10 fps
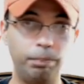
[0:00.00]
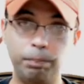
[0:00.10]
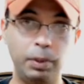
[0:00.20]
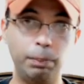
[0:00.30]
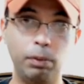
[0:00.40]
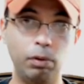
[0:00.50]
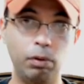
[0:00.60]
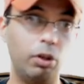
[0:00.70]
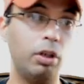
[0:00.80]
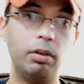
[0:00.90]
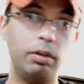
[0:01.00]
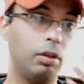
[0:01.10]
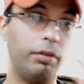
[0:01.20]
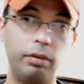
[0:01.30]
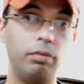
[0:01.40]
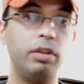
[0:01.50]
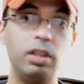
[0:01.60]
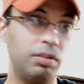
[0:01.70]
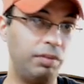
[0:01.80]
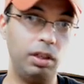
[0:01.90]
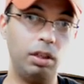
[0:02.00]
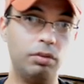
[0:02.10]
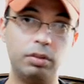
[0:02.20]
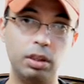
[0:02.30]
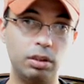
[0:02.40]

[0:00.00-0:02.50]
People learn, through these videos.